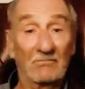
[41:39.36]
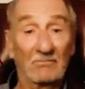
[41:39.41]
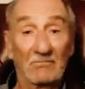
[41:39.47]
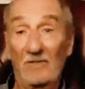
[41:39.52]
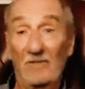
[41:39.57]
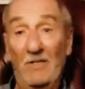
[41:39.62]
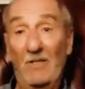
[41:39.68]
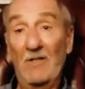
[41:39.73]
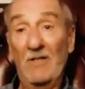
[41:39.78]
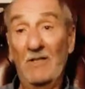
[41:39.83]

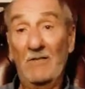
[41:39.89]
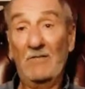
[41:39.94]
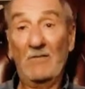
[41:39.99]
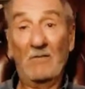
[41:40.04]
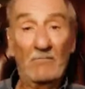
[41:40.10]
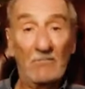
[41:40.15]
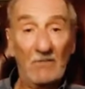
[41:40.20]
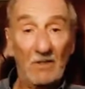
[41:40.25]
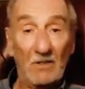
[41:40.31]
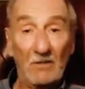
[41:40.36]
you know,
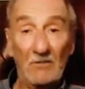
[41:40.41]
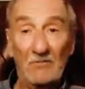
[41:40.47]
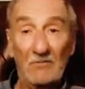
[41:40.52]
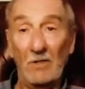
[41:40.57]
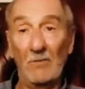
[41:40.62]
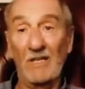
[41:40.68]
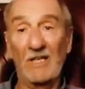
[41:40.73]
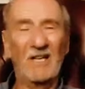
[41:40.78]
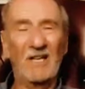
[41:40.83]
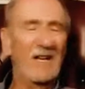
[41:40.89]

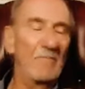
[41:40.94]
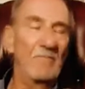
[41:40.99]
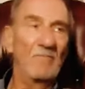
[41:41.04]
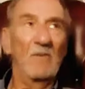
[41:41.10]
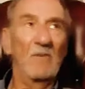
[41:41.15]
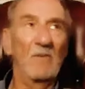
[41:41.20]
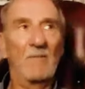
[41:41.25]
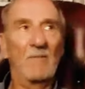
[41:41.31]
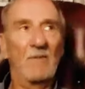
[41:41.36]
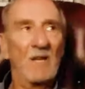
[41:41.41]
do it.
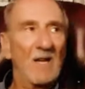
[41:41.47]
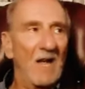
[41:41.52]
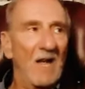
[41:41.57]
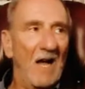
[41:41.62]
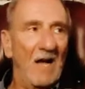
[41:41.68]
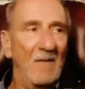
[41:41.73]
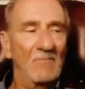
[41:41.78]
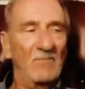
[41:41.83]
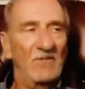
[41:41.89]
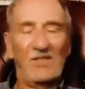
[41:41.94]
I'm
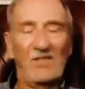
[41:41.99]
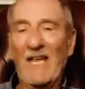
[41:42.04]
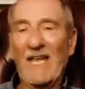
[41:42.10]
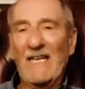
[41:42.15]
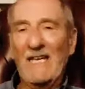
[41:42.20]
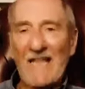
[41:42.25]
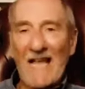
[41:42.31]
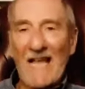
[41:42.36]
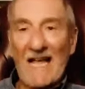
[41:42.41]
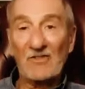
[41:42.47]

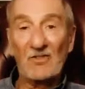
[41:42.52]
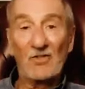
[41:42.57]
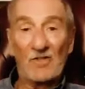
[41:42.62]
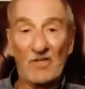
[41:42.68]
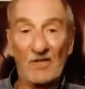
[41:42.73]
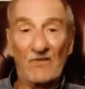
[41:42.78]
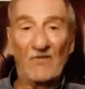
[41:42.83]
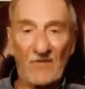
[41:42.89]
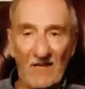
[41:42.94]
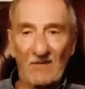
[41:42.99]
saying that as
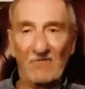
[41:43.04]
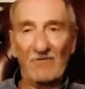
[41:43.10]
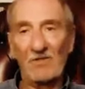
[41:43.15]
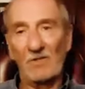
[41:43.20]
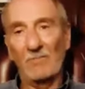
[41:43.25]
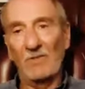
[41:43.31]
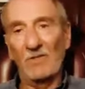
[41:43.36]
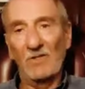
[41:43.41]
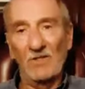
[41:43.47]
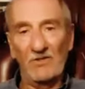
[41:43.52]
if there is
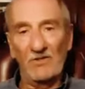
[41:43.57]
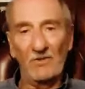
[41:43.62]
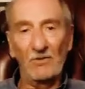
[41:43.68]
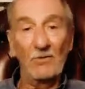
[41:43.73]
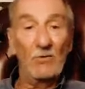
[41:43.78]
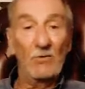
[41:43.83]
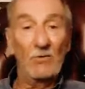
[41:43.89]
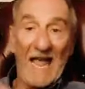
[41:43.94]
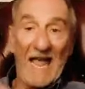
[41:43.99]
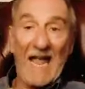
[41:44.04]
a person
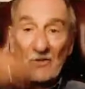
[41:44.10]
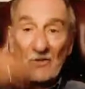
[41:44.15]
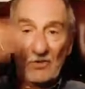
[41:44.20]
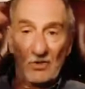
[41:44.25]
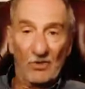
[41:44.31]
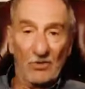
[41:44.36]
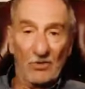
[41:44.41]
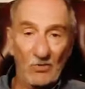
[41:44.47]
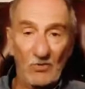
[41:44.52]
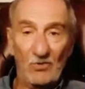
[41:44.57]
who can
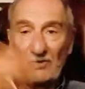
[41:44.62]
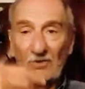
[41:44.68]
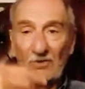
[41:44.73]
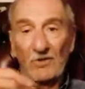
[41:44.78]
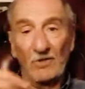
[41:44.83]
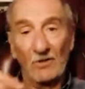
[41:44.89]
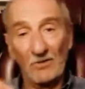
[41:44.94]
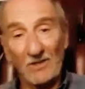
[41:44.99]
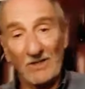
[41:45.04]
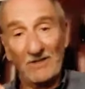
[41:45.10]
choose to
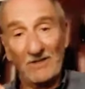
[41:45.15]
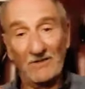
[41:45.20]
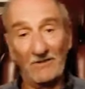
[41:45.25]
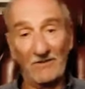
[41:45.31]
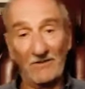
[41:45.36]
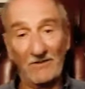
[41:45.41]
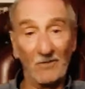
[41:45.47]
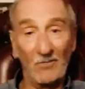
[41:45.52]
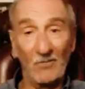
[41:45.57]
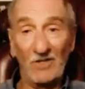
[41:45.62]
do it,
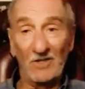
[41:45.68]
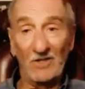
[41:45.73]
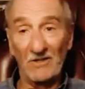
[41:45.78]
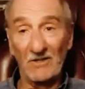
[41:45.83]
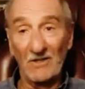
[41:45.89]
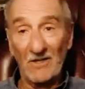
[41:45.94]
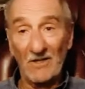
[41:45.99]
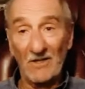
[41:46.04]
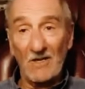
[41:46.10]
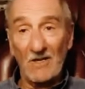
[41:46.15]
you know, we could
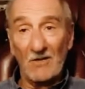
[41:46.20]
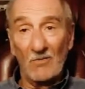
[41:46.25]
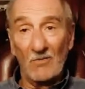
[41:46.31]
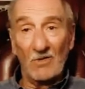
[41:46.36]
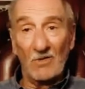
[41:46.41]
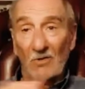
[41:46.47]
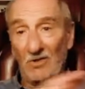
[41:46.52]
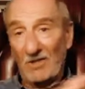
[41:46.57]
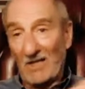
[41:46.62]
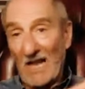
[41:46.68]

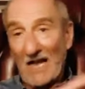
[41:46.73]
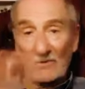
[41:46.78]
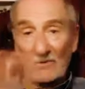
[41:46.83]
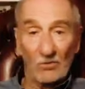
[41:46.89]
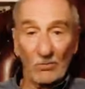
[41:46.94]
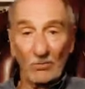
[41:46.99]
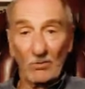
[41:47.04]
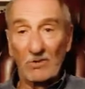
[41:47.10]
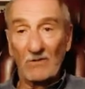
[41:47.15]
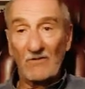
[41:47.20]
cut
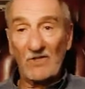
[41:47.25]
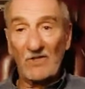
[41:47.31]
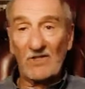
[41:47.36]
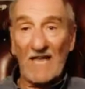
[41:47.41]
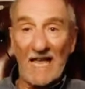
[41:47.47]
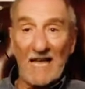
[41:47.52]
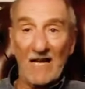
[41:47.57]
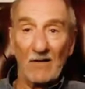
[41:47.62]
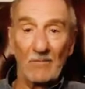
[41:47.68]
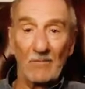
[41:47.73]
all of this
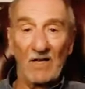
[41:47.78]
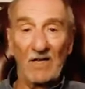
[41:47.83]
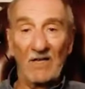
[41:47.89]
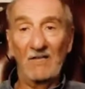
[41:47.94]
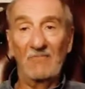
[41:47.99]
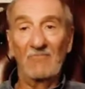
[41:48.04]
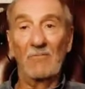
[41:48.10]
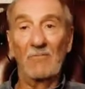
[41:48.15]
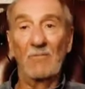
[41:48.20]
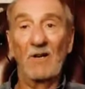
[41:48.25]
out by
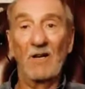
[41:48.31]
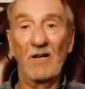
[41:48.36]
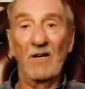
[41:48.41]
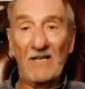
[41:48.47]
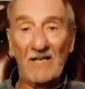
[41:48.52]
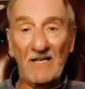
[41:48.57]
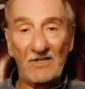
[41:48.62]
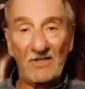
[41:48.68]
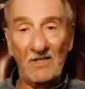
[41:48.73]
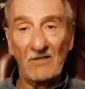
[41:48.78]

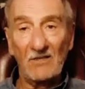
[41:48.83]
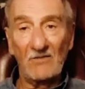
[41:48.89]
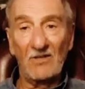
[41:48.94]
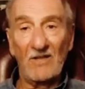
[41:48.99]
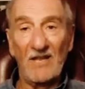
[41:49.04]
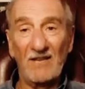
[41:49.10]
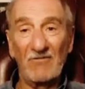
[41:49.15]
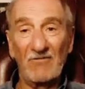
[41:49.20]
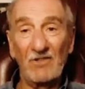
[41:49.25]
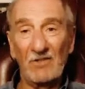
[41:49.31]
reminding ourselves that
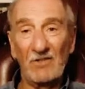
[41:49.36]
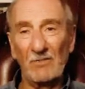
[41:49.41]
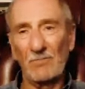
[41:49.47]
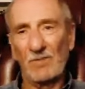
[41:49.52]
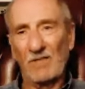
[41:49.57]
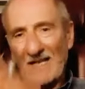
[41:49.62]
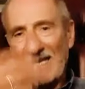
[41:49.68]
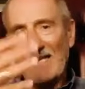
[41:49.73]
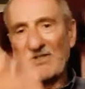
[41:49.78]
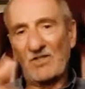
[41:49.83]
there isn't,
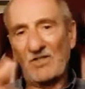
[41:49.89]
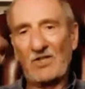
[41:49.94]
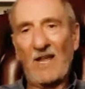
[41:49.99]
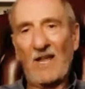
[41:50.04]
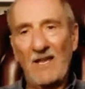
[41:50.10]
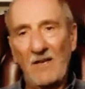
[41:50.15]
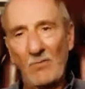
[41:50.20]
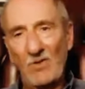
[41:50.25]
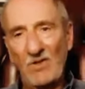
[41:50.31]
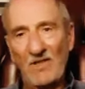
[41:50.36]
but let's
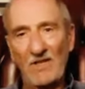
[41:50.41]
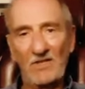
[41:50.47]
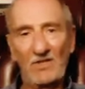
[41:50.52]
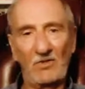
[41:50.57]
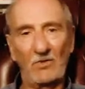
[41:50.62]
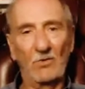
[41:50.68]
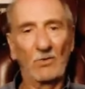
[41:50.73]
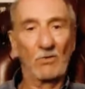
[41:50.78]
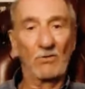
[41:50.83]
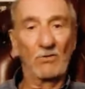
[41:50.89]
stay with this
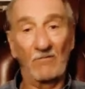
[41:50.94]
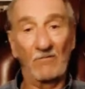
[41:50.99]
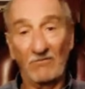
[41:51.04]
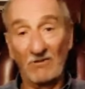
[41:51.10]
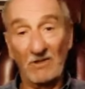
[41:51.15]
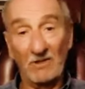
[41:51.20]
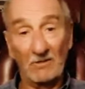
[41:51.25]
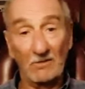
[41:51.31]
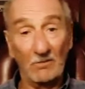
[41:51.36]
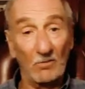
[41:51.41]
story for
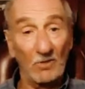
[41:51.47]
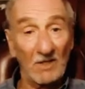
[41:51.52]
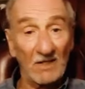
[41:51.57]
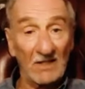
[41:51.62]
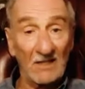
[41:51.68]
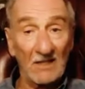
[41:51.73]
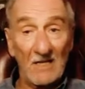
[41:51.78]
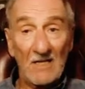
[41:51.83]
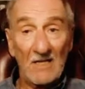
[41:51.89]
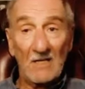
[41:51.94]
a little
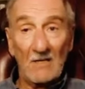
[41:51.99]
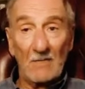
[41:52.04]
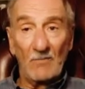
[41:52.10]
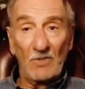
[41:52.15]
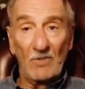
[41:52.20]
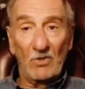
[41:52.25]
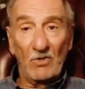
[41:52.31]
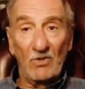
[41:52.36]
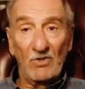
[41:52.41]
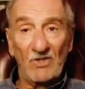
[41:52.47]
while,
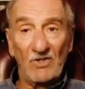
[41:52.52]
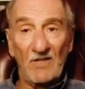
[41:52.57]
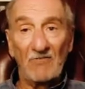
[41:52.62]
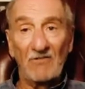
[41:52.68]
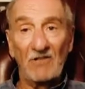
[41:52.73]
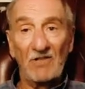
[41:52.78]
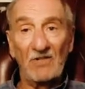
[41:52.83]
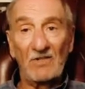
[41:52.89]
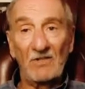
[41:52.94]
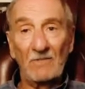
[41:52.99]
because there
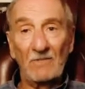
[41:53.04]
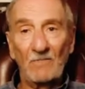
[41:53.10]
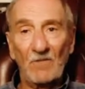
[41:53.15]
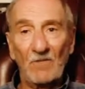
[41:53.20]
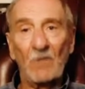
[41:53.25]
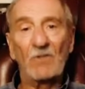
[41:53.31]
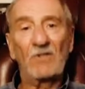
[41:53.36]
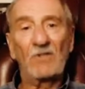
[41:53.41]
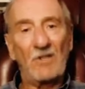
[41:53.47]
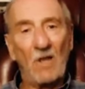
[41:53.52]
is,
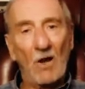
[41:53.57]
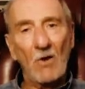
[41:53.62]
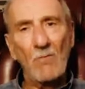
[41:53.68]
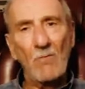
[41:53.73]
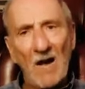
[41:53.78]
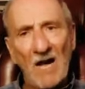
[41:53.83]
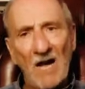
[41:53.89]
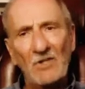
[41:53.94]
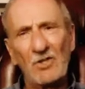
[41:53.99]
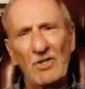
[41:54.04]
you know, so
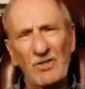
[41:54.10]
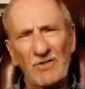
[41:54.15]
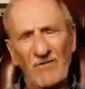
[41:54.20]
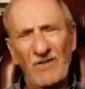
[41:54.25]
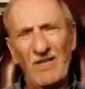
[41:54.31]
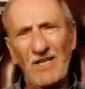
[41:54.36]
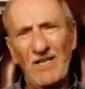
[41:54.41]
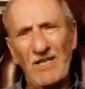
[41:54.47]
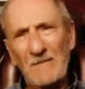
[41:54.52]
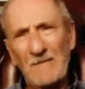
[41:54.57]
much of
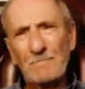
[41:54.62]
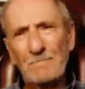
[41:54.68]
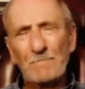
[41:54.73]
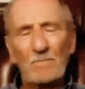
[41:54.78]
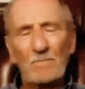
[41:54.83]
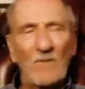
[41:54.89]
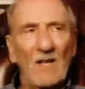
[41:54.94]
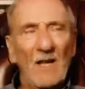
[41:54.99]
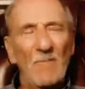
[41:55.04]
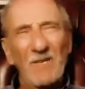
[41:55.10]
the,
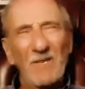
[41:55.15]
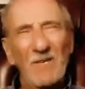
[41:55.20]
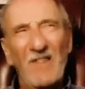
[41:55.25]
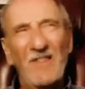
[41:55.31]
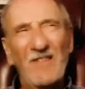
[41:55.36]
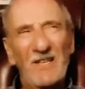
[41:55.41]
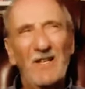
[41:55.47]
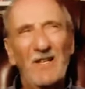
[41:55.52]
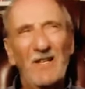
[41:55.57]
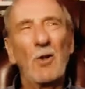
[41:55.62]
I mean, I
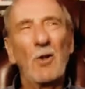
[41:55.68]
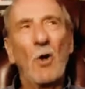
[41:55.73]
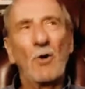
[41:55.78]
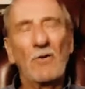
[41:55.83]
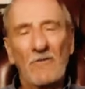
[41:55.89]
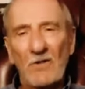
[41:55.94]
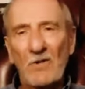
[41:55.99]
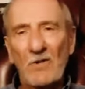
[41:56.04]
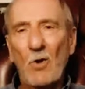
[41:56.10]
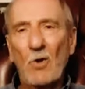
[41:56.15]
think a lot
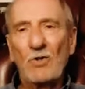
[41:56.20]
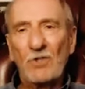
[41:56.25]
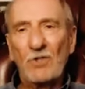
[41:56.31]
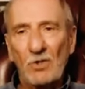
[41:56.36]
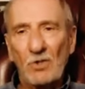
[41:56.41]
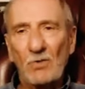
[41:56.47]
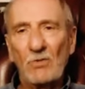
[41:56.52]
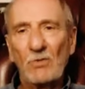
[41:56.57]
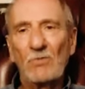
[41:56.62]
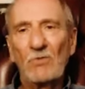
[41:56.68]
of the
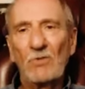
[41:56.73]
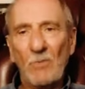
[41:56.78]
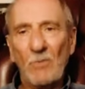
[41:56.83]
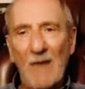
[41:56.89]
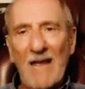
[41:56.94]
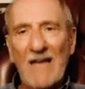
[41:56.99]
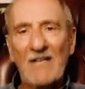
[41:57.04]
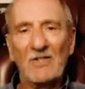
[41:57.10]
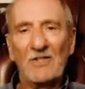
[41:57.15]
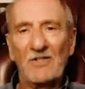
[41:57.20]

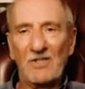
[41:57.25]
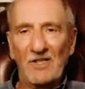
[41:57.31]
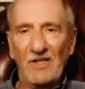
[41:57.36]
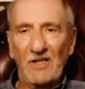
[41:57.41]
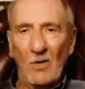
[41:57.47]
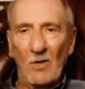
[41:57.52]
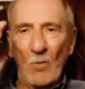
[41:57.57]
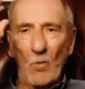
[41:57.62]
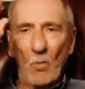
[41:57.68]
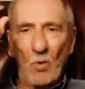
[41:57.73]

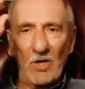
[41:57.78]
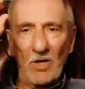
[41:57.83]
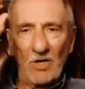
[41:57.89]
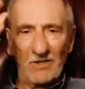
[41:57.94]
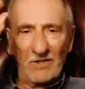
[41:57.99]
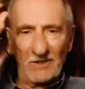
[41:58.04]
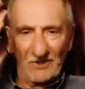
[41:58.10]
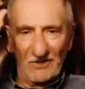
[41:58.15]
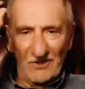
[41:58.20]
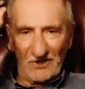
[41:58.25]
non-duality
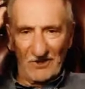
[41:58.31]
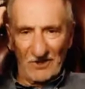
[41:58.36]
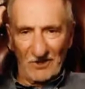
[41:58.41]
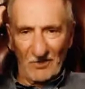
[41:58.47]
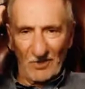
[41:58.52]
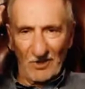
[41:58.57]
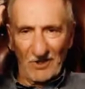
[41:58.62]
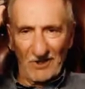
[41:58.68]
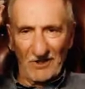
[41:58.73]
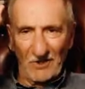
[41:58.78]
world, as it
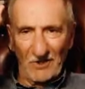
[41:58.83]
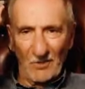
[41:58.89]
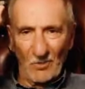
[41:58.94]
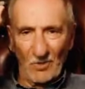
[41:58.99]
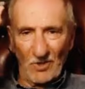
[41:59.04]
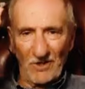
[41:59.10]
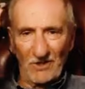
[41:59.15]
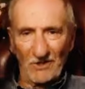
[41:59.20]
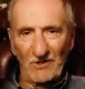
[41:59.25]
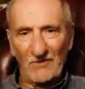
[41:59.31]
were, the
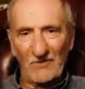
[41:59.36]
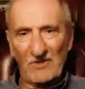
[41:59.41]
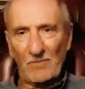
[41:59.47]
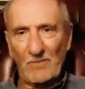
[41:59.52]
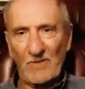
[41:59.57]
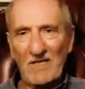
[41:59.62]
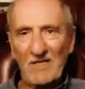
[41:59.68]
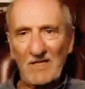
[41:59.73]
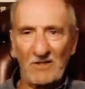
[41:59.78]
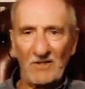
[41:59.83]
world of
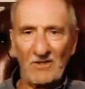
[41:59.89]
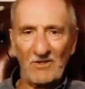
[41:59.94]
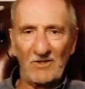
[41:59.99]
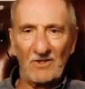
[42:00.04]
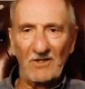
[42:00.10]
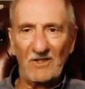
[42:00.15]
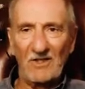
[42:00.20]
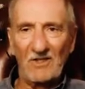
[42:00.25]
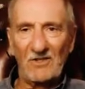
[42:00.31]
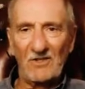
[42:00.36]
speakers
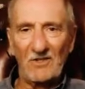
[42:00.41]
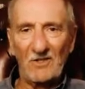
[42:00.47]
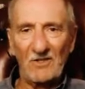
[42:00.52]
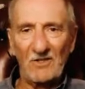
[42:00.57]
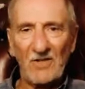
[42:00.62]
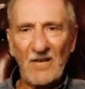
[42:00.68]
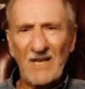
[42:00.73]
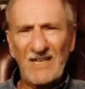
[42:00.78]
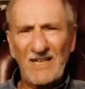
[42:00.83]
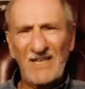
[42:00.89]
and listeners,
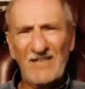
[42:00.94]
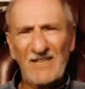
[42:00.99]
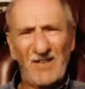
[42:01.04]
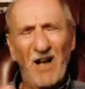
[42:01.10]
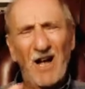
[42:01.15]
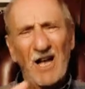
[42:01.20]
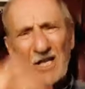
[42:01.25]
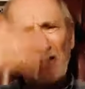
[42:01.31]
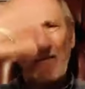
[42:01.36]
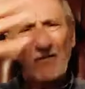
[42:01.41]
is
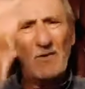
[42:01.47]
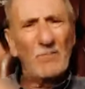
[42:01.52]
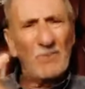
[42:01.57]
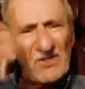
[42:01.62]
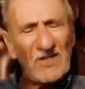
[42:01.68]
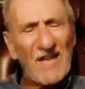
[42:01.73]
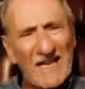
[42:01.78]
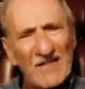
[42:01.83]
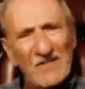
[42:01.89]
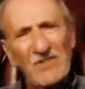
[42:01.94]
kind of
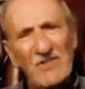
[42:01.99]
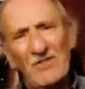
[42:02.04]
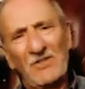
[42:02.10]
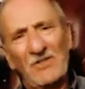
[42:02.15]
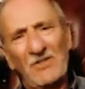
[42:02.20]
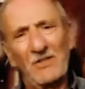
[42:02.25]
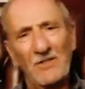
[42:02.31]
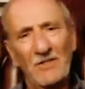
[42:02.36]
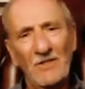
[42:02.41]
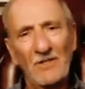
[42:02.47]

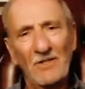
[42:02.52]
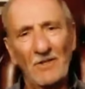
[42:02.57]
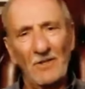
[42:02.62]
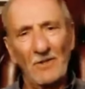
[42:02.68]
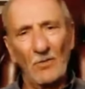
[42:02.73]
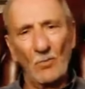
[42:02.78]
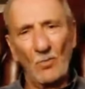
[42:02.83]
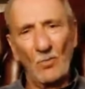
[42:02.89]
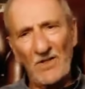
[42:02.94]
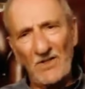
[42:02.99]
obsessed
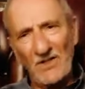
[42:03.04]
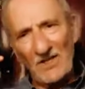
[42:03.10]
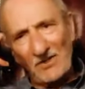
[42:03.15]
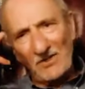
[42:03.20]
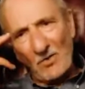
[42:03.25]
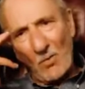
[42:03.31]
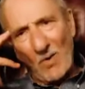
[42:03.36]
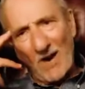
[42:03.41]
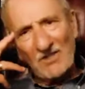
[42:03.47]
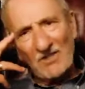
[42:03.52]
with this
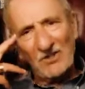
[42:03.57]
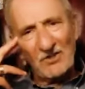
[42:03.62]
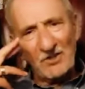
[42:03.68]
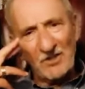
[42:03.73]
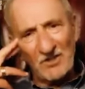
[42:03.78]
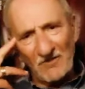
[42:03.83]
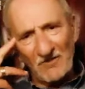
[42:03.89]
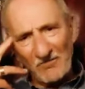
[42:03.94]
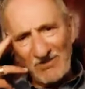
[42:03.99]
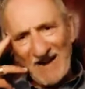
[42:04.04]
question of